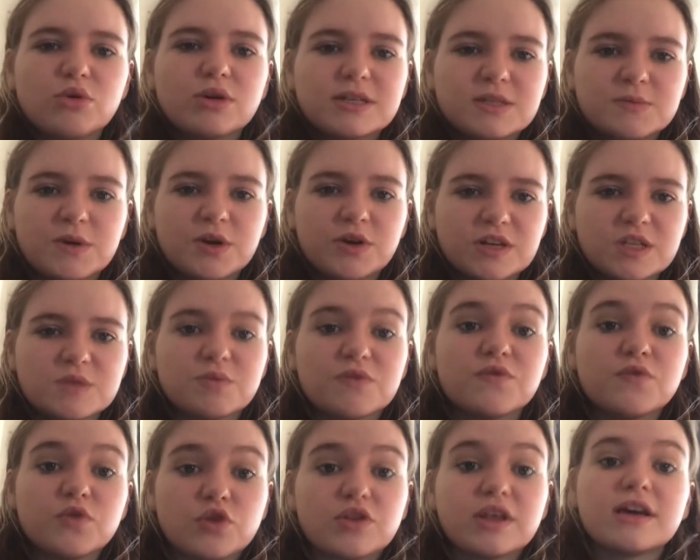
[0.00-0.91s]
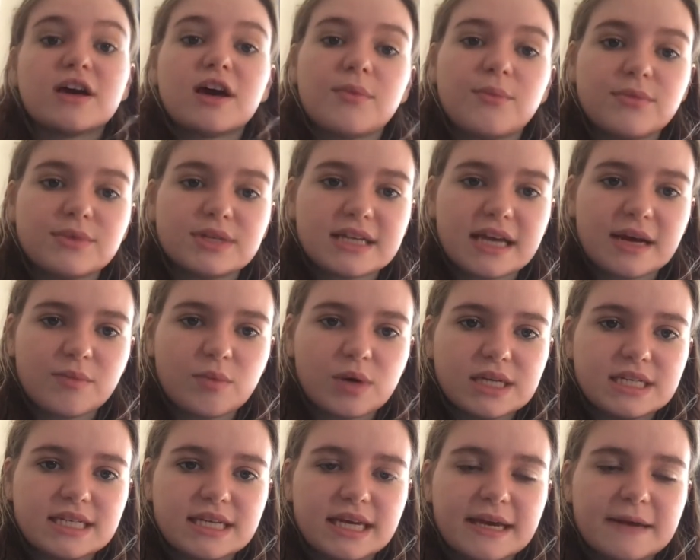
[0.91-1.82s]
experience before they come to
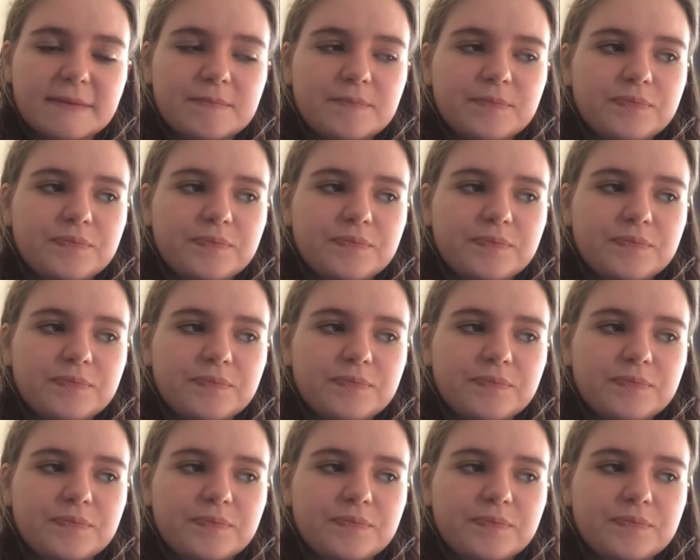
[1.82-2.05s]
MIT.